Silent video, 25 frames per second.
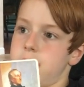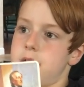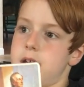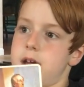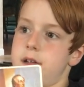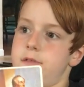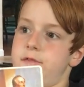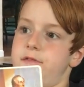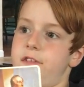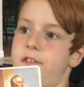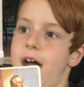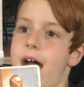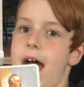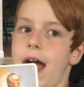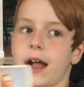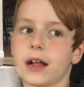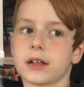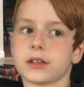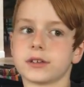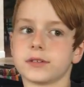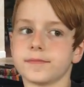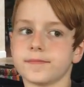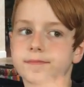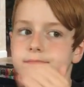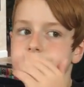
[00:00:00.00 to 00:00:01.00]
In
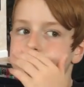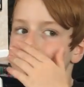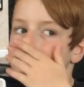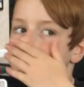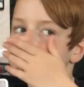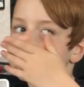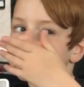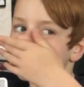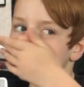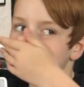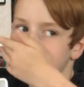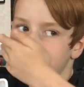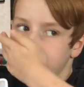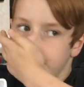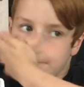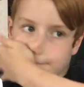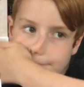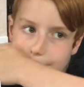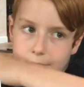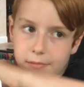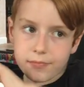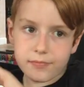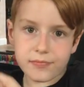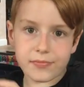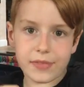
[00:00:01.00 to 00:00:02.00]
fact,
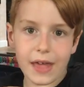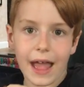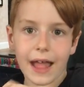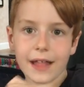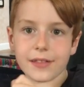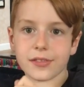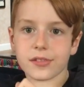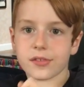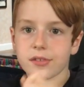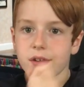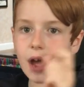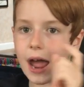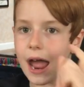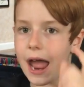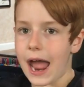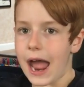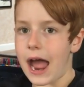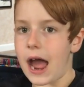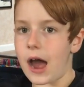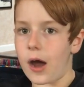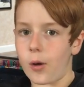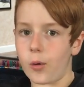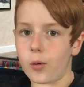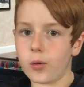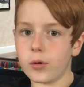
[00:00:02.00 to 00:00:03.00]
that's
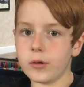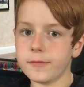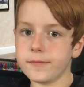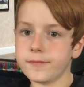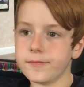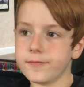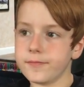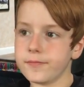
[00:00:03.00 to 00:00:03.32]
how,